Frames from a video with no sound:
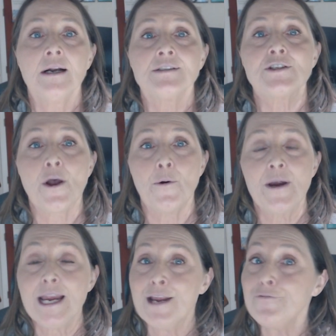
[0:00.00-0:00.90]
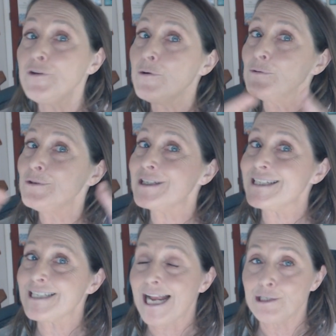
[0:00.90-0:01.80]
So if you
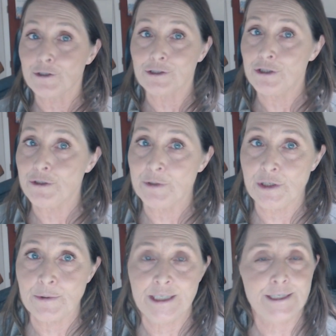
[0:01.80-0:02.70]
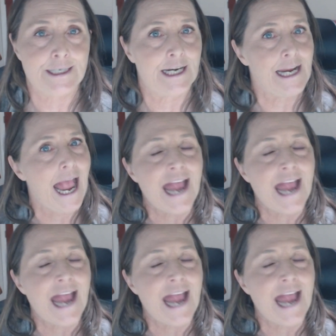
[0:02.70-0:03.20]
decide you're going to do a unit study